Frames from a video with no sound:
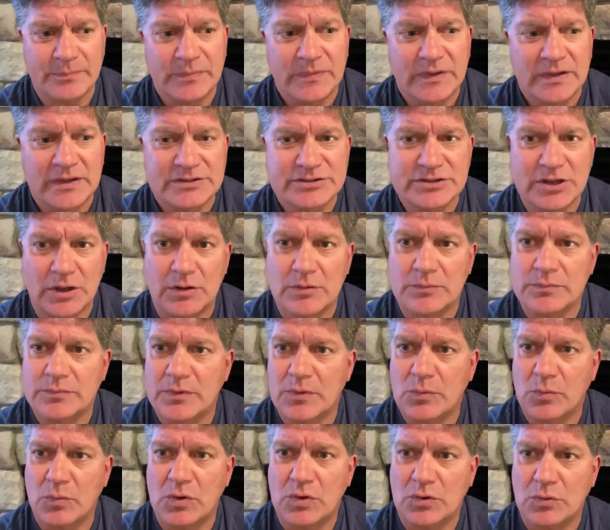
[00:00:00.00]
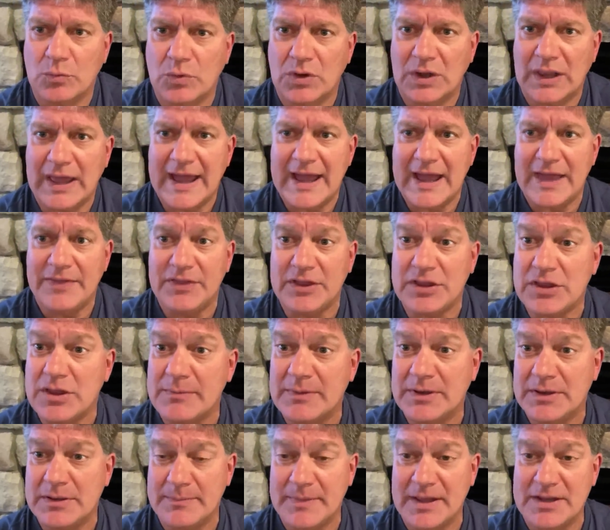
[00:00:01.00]
So we'll add the
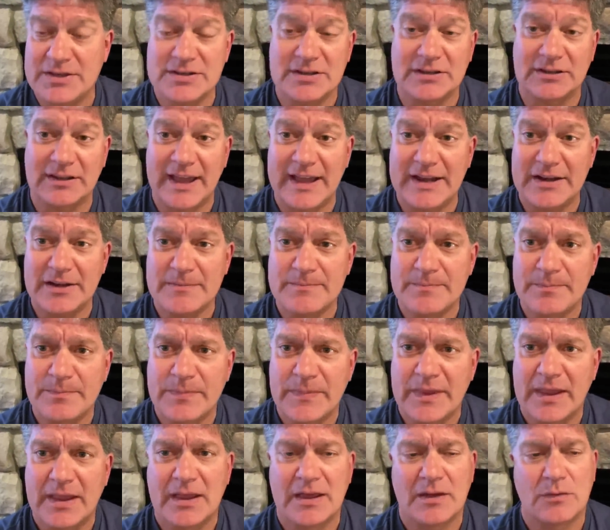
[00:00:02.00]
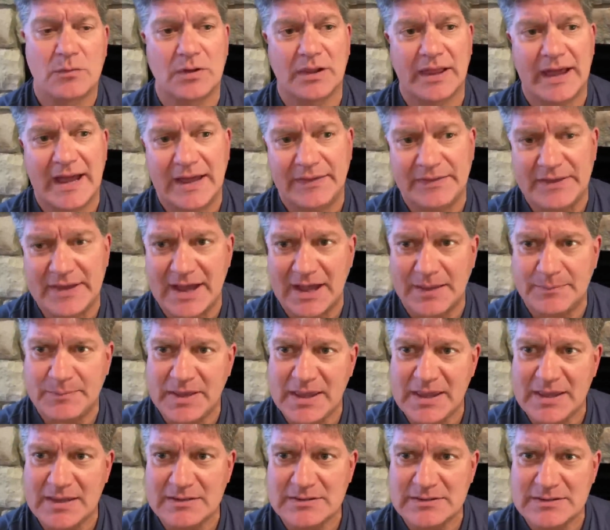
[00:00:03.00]
human dimension later. We'll add the
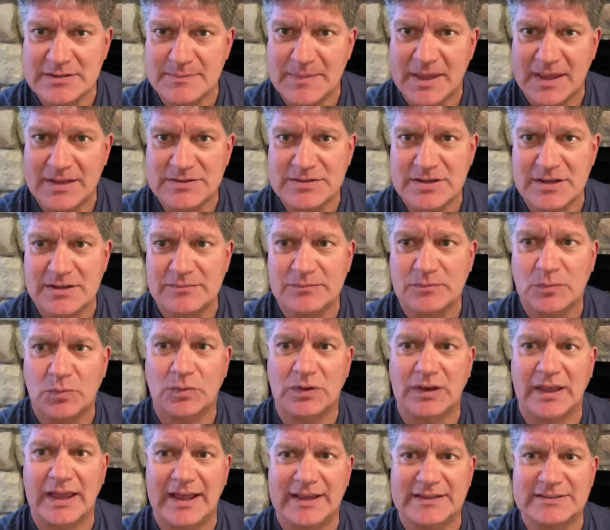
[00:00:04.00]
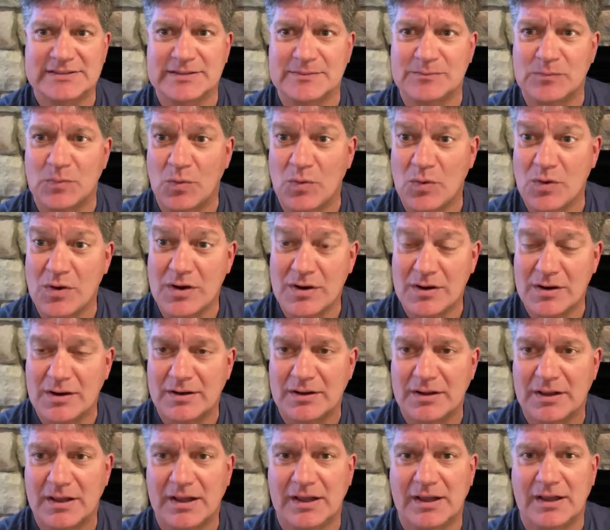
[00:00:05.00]
IP dimension. We'll add some more
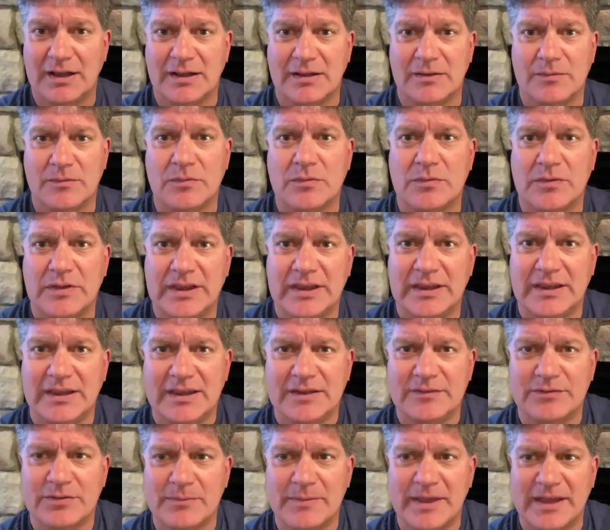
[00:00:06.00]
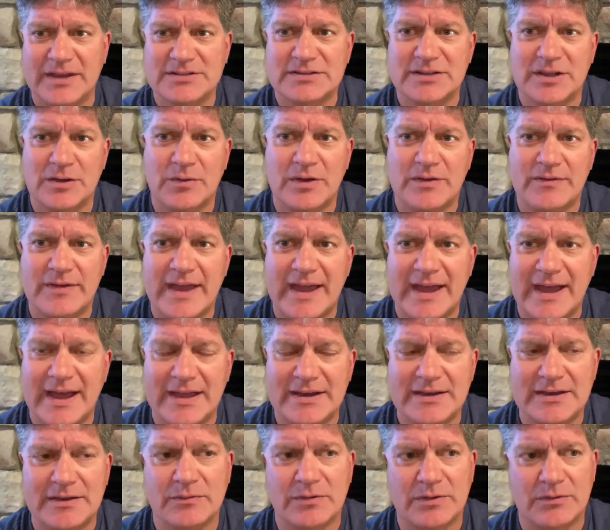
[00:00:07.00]
information that we've
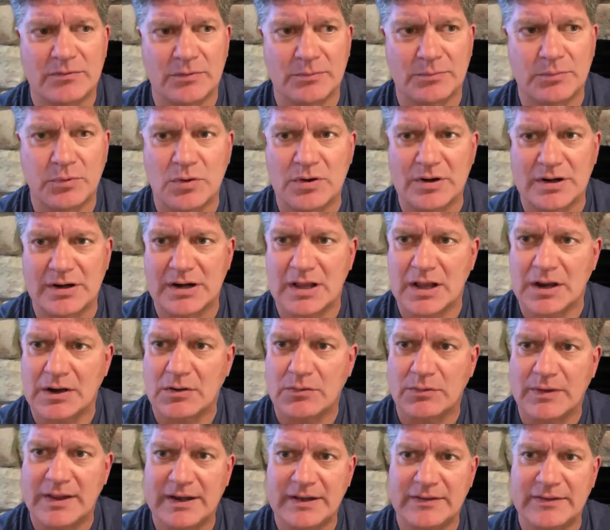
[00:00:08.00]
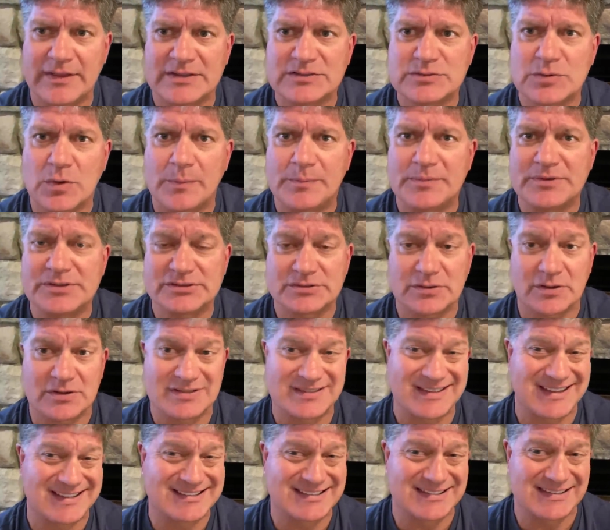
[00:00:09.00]
had that we've reported on already that's open source,
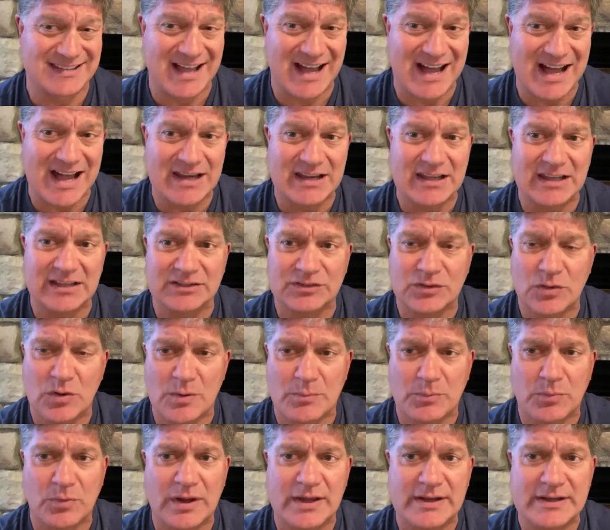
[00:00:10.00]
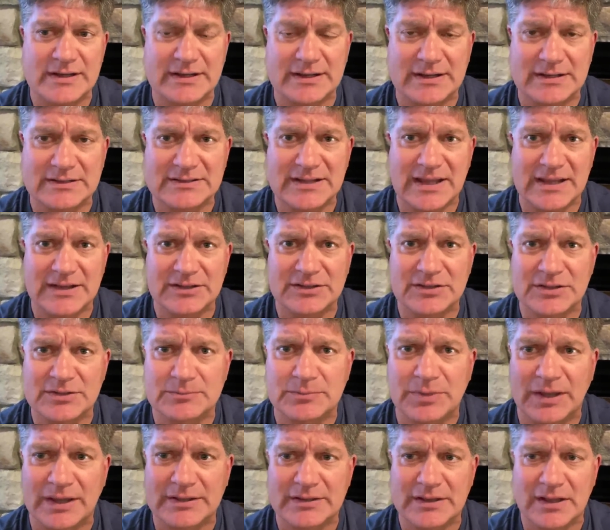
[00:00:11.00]
that's not incorporated into
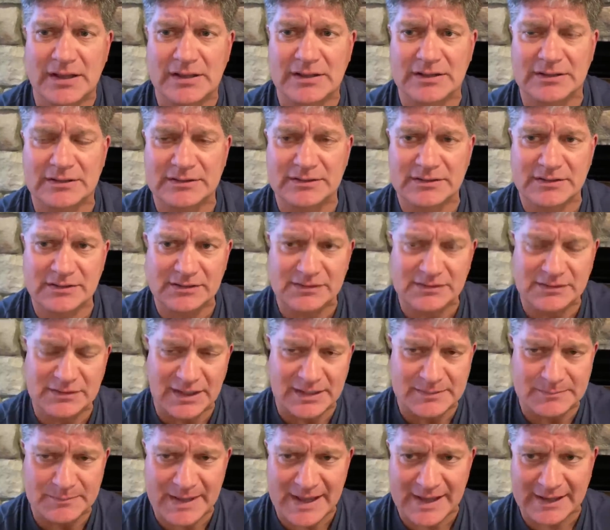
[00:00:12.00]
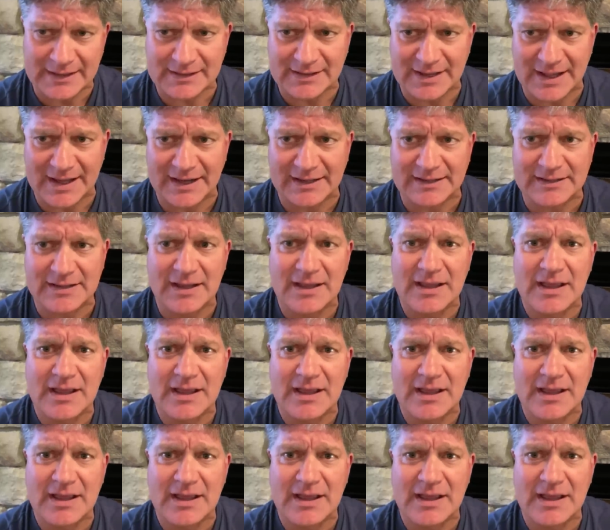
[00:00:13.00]
the Glenn Beck kind